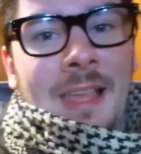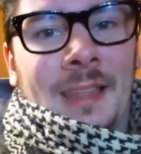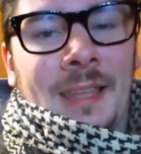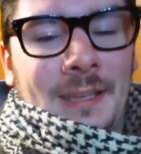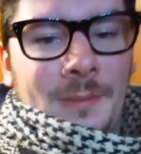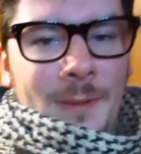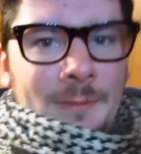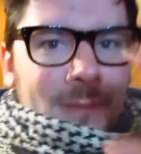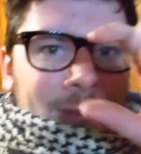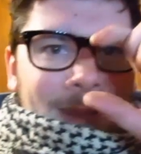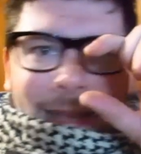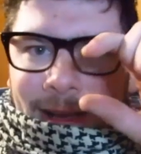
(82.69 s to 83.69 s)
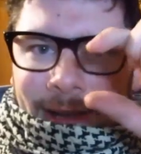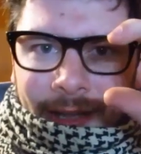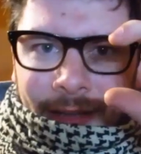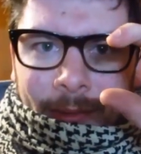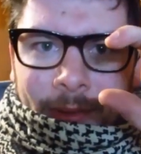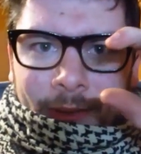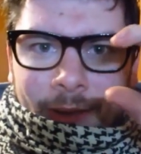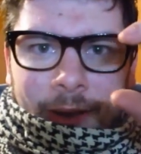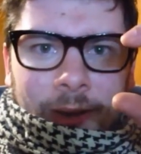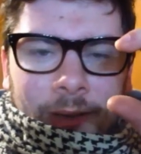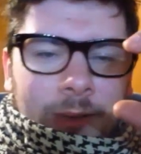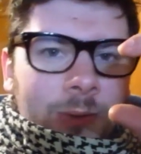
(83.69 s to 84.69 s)
Like, we have a little icon with the
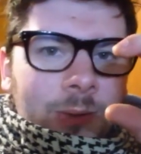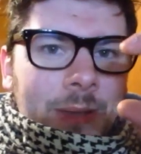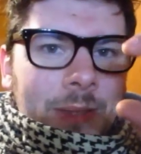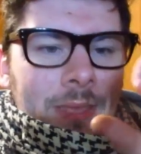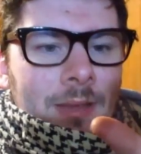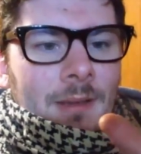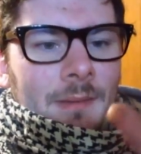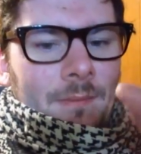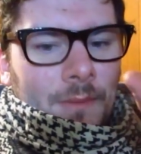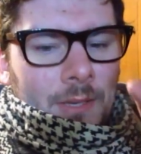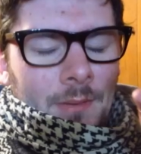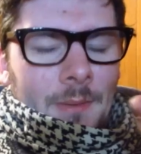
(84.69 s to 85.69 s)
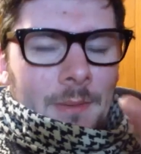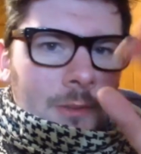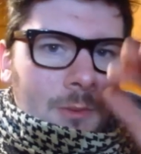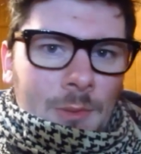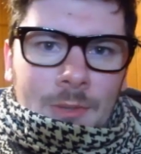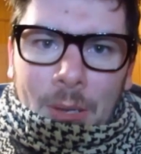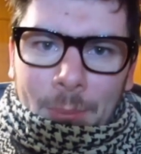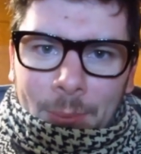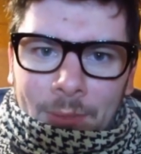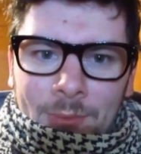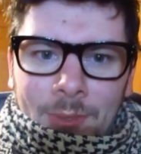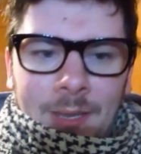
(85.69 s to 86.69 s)
car logo on there, like when the doors go open
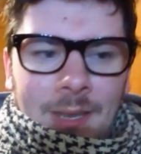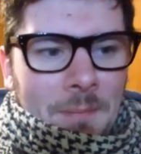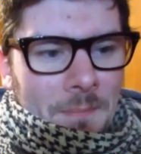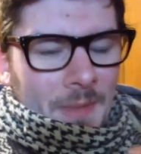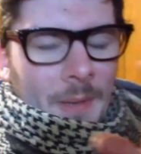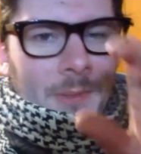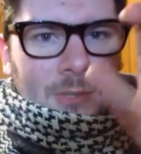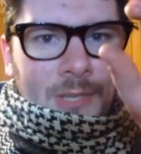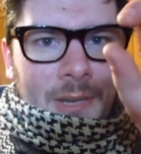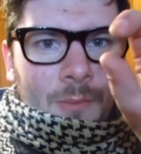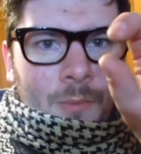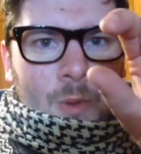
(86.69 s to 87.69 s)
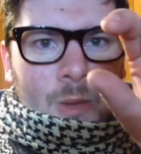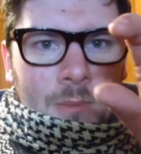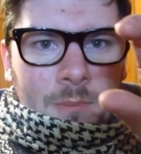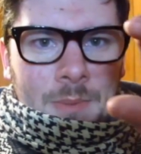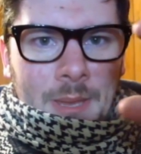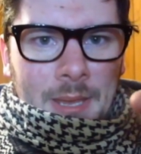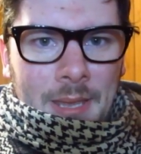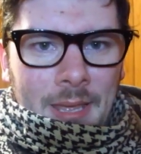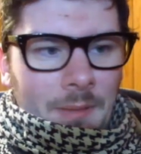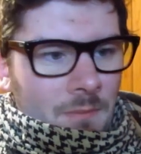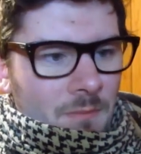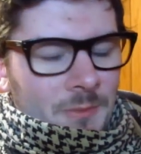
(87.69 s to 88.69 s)
and so on. That was just like one big
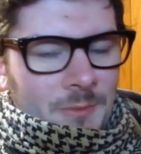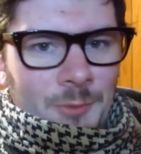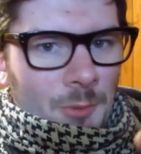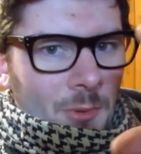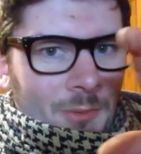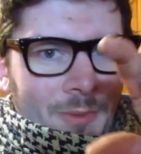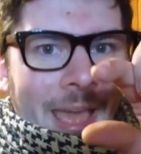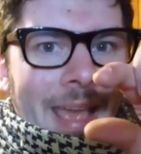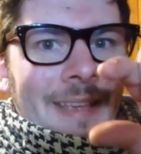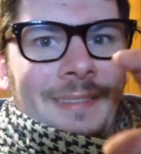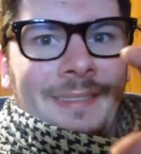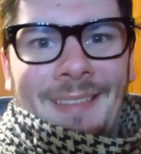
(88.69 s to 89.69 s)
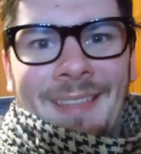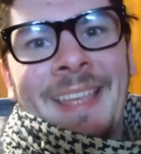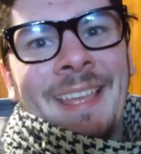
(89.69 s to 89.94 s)
circle of ice.